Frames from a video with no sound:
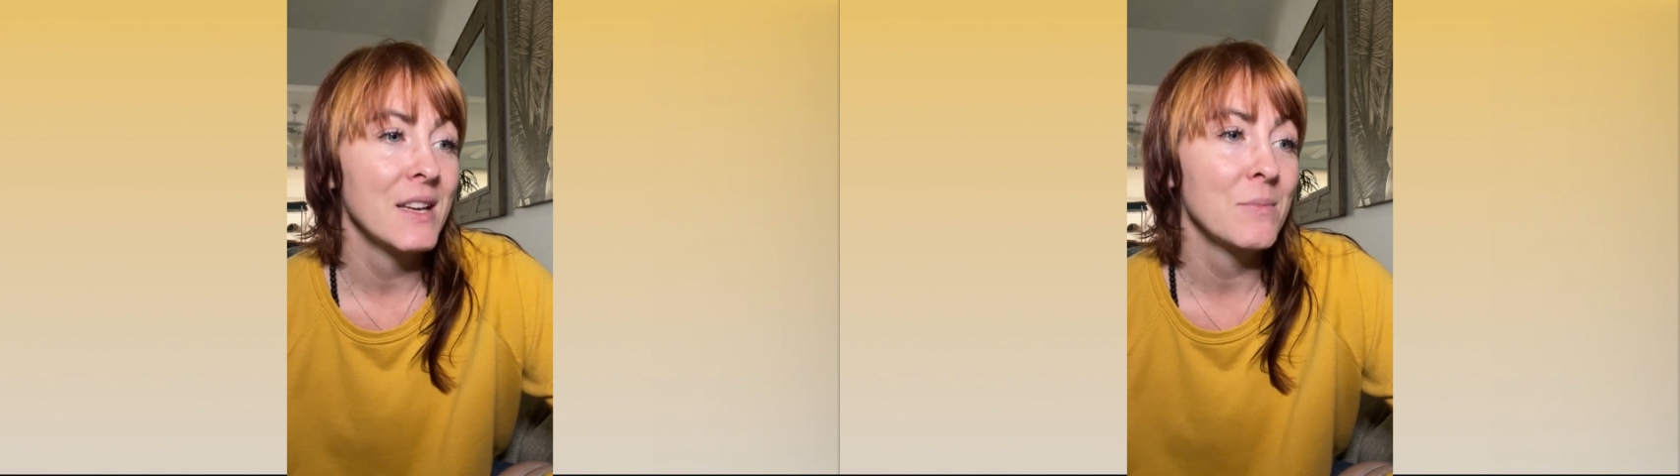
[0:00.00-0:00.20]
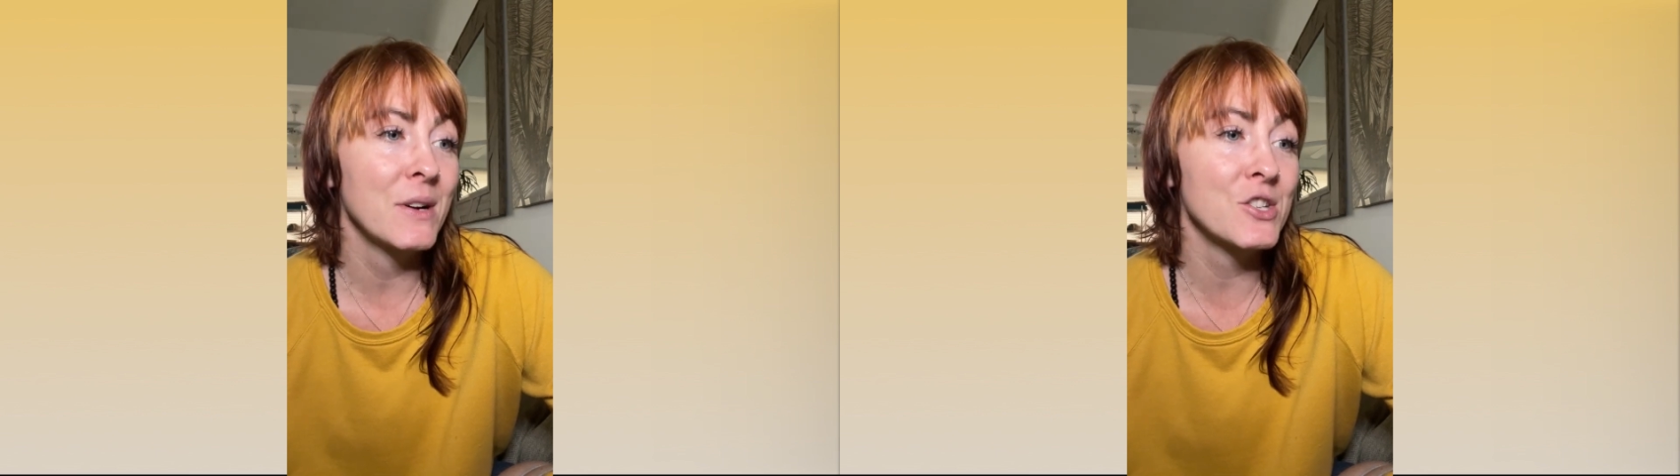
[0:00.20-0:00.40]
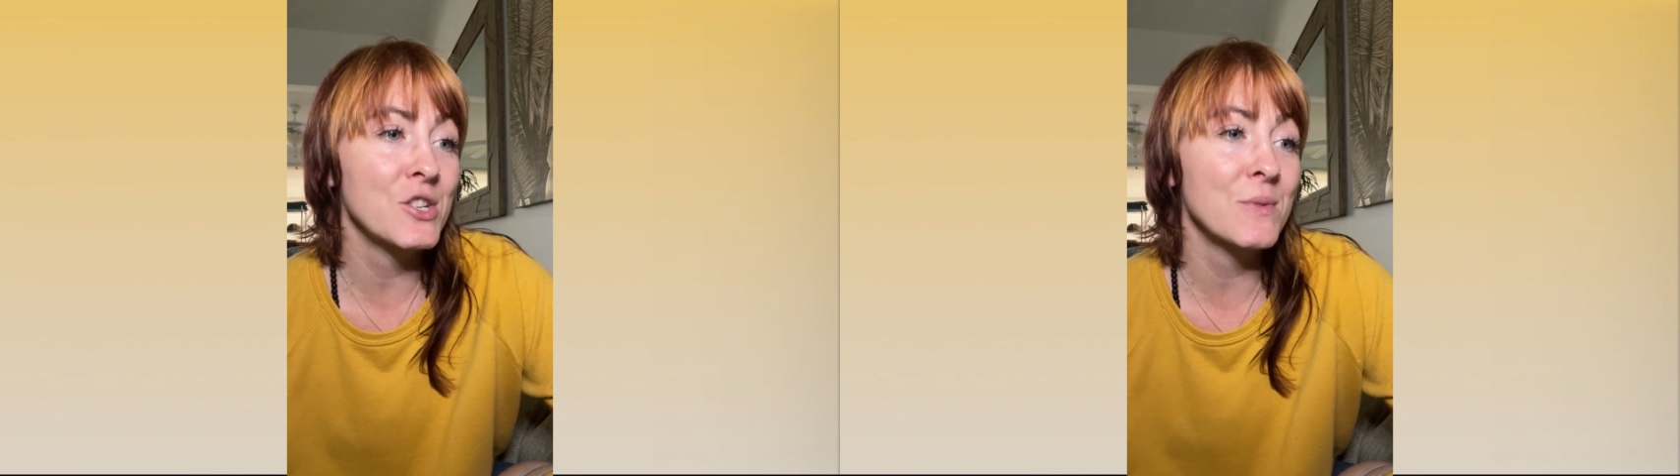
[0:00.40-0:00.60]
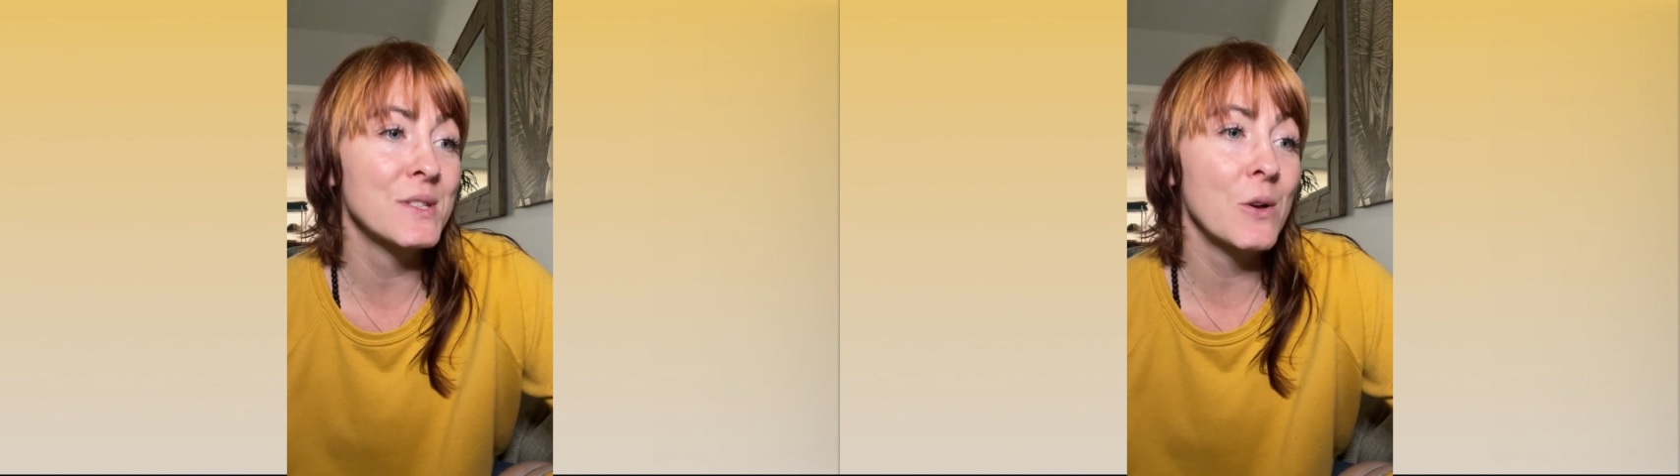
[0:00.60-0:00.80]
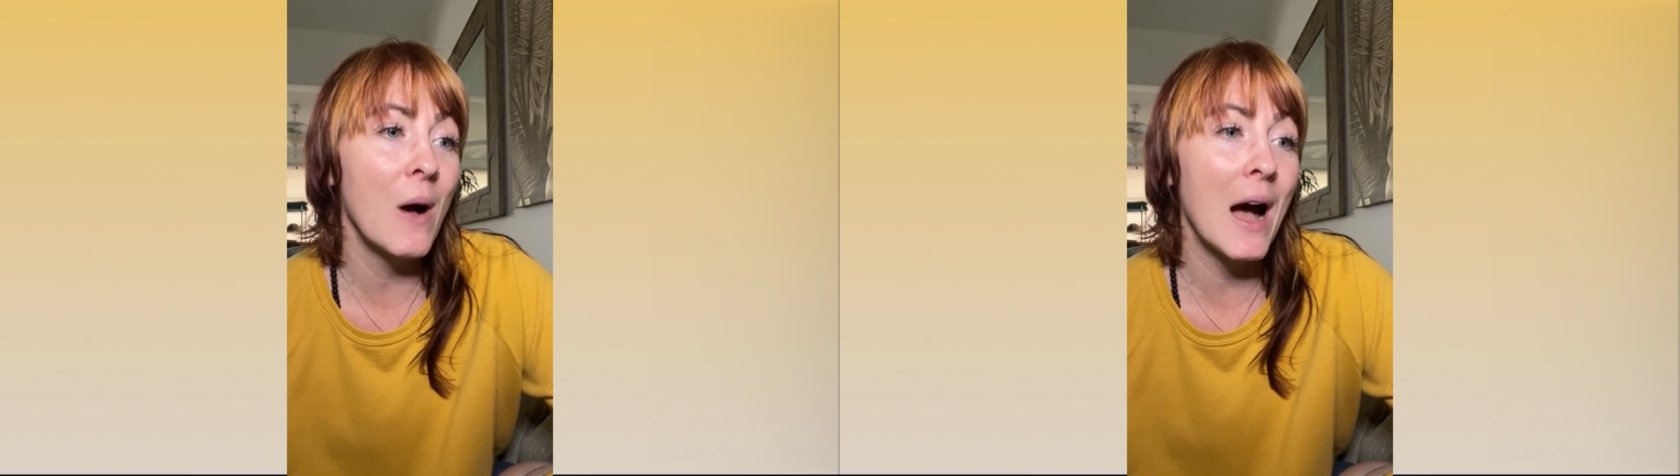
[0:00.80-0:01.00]
but she
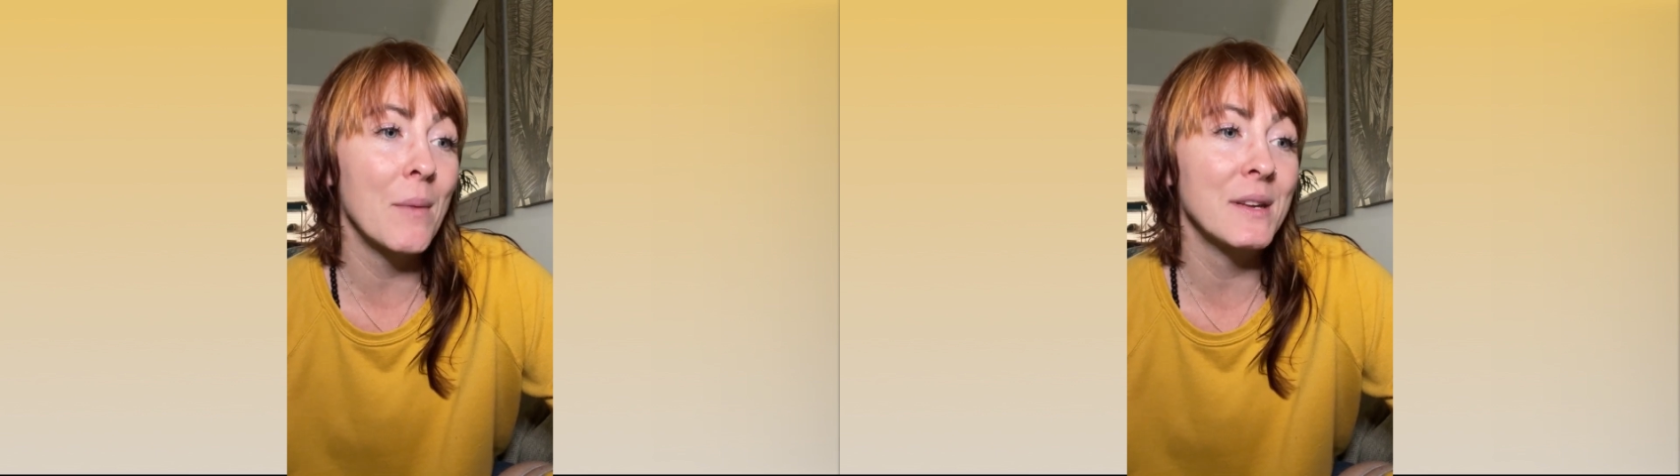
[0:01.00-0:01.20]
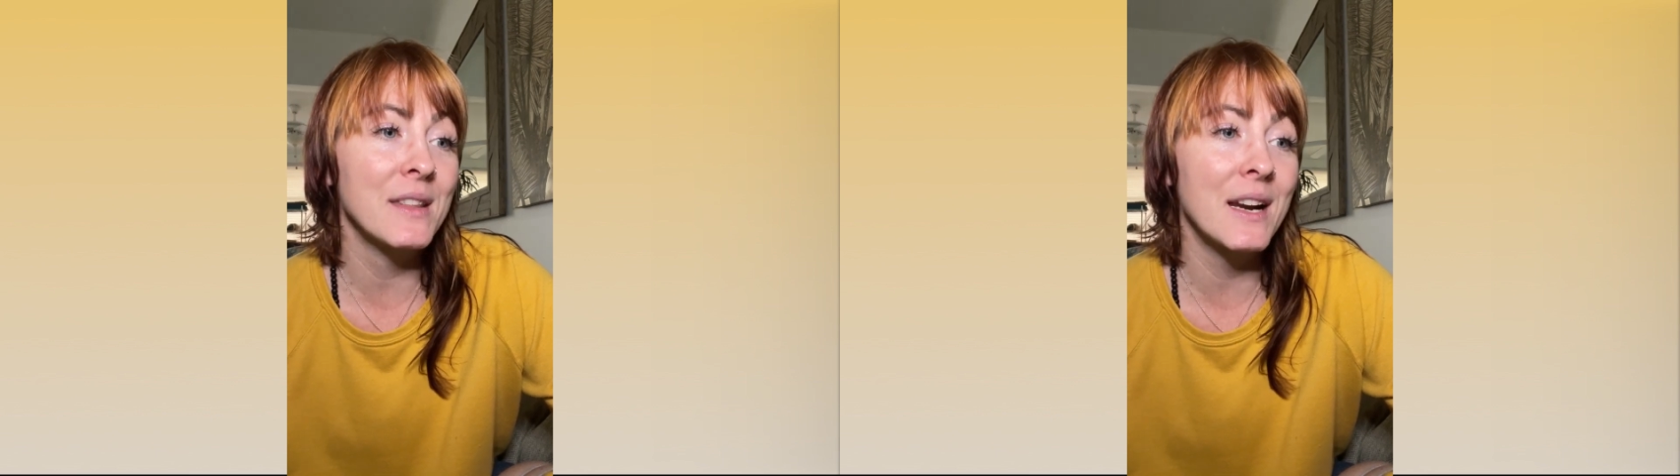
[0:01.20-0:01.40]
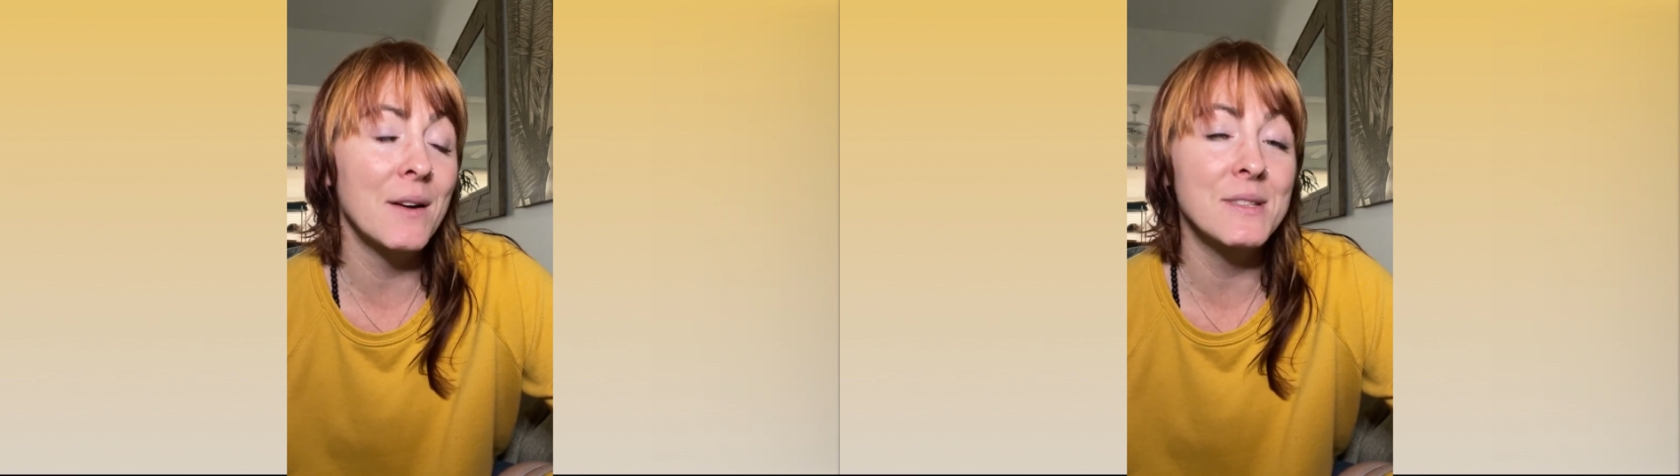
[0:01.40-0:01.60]
was so happy that I